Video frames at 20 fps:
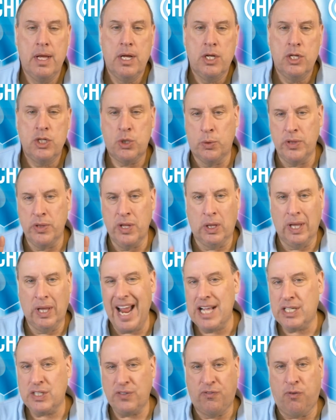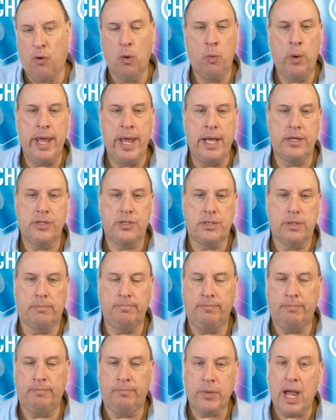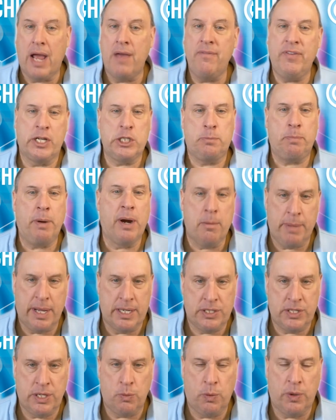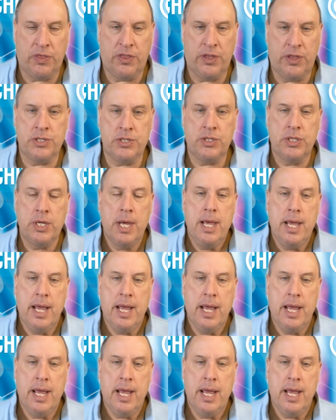So in the last 4 weeks, I've experimented with this,